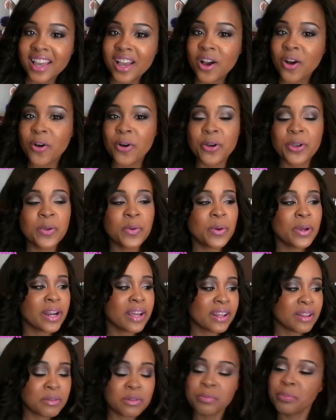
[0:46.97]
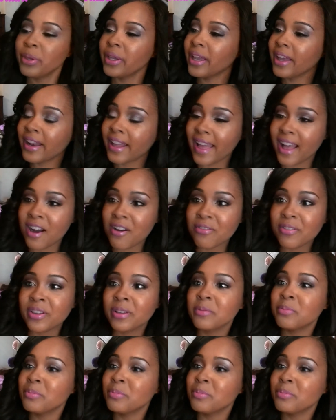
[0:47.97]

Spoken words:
Or you're going to pick out an outfit,